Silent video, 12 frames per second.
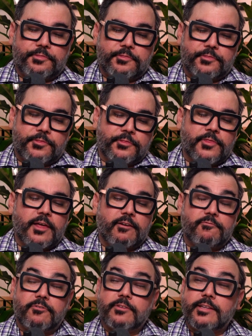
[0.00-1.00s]

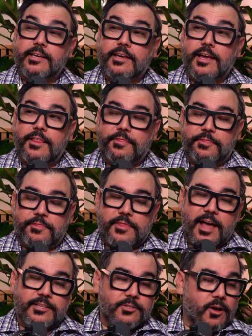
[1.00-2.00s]
Thankfully,
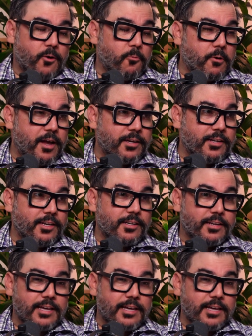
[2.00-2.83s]
that's all winding